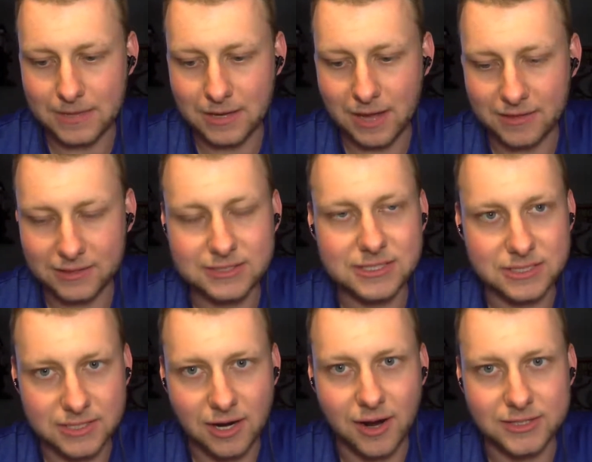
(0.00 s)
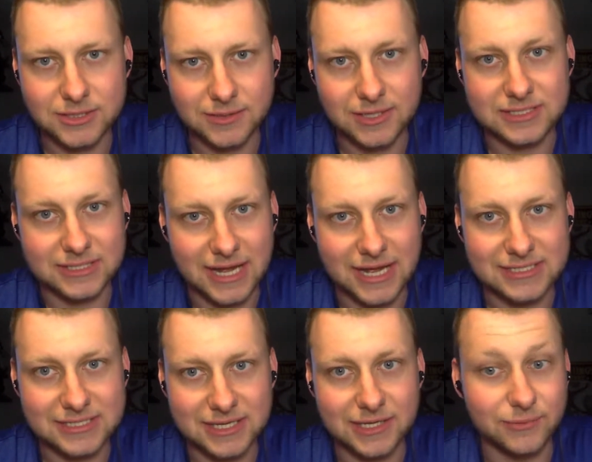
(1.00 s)
I think this is awesome that his
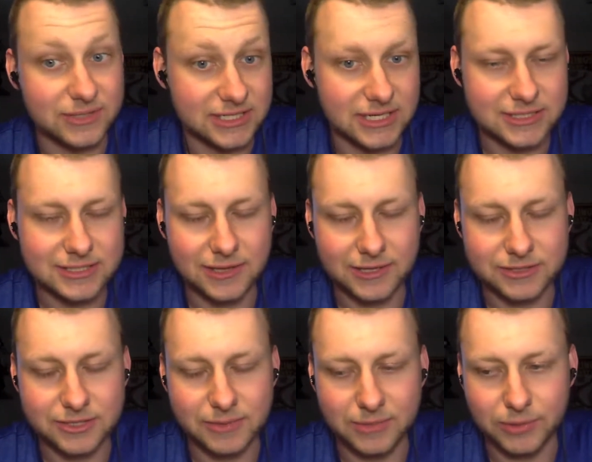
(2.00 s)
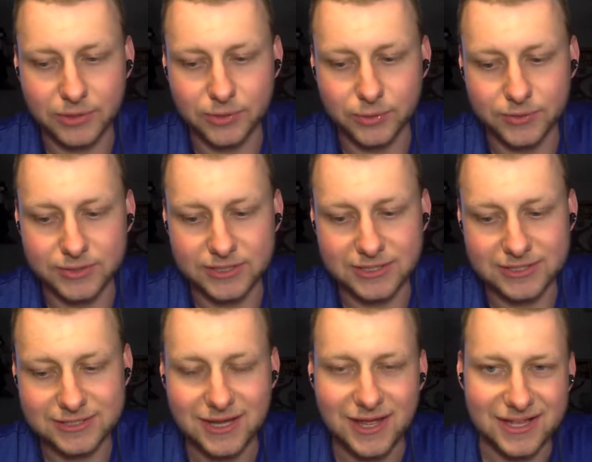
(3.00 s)
last thing was this. I think it's going to be pretty cool to see
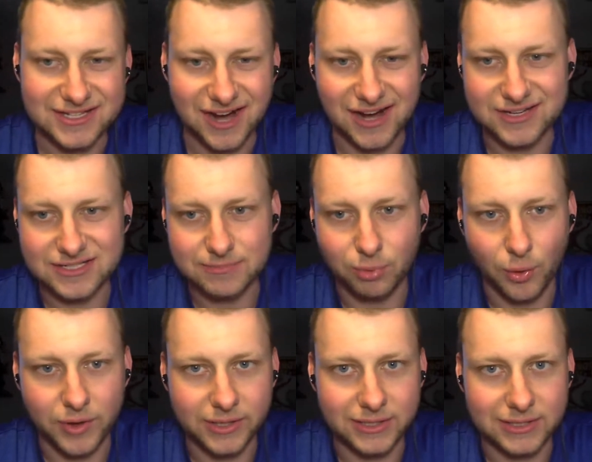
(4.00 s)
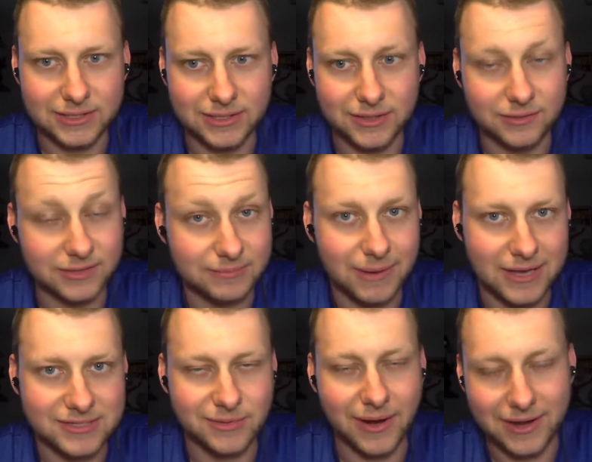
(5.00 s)
this. It's kind of disappointing that, you know, he
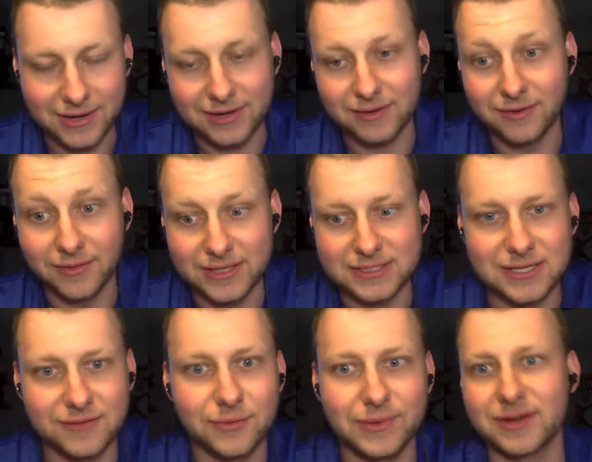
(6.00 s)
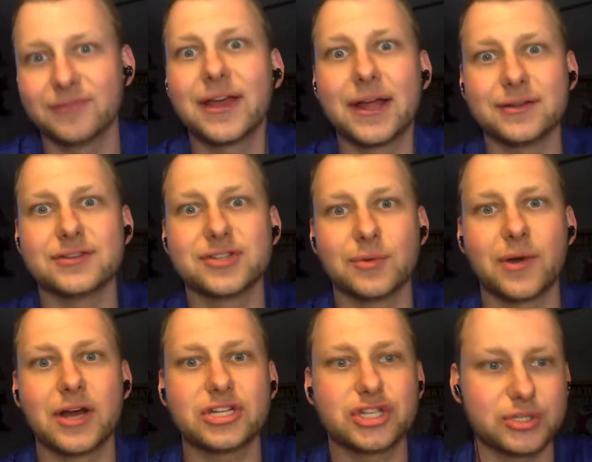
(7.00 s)
passed away and all that stuff that we could have gotten so much.